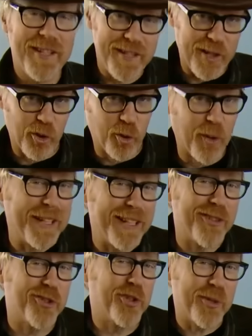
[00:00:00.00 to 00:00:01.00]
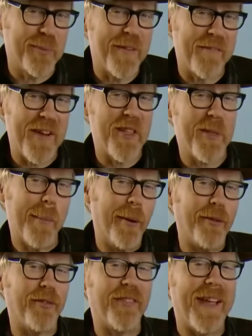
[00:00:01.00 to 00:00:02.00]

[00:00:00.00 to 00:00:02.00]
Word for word: the acrylic shirt that we found the most